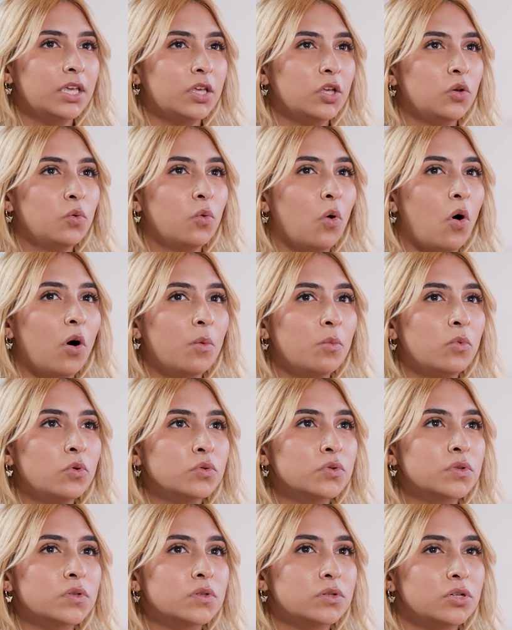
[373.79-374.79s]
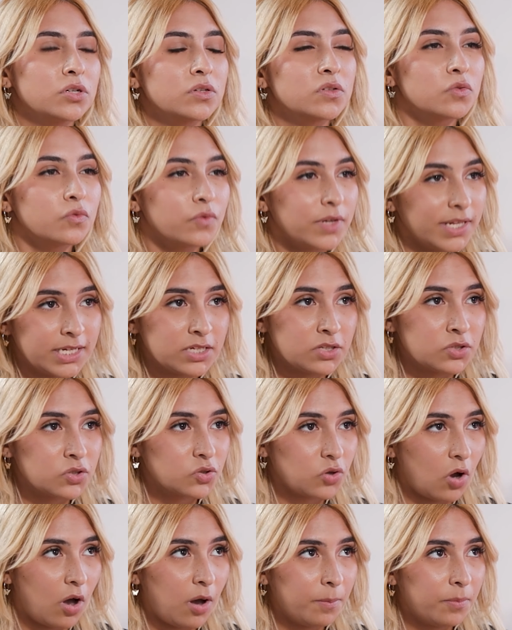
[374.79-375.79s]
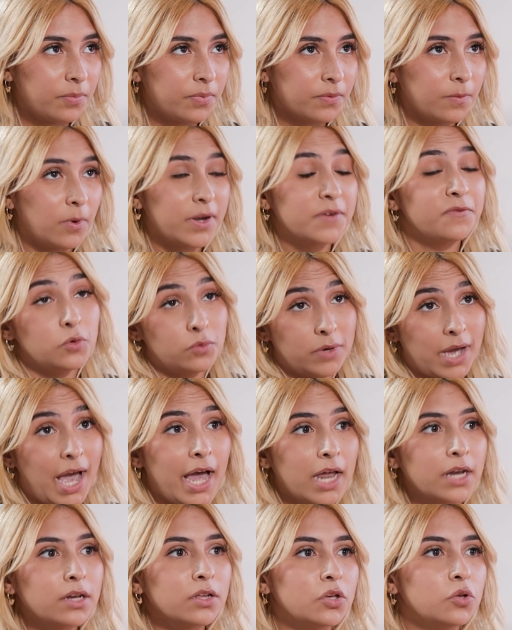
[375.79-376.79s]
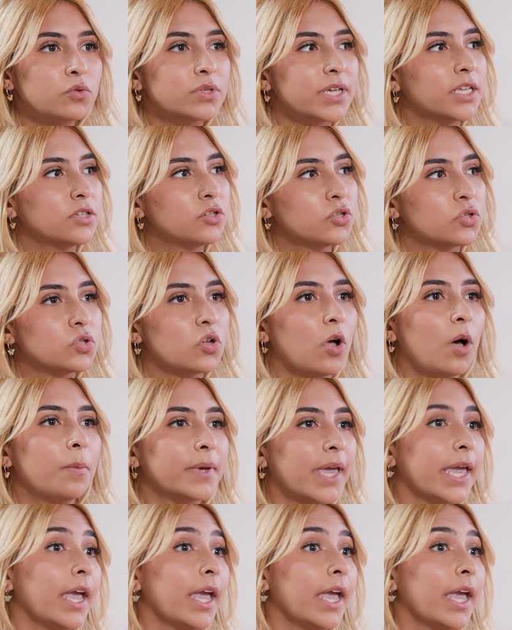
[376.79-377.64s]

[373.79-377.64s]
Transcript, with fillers: Mm. you almost just really stop if you can you tend to stop